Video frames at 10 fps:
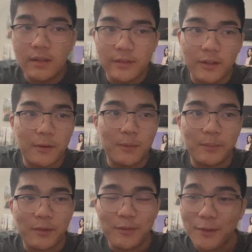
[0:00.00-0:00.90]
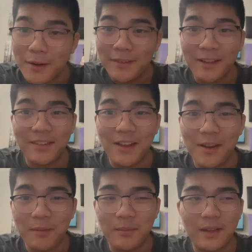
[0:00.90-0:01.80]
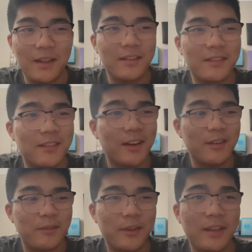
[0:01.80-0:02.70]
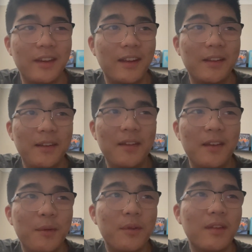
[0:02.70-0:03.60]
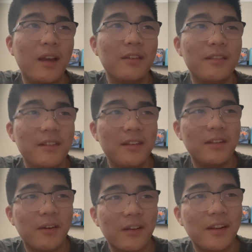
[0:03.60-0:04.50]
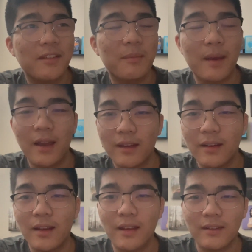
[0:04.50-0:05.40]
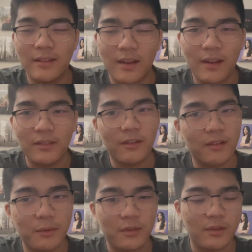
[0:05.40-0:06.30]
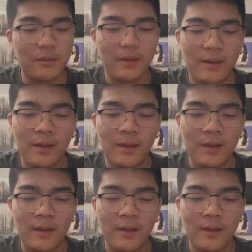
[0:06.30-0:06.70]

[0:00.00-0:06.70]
So, first exam is done for the day. It was actually not as bad as I thought it was gonna be.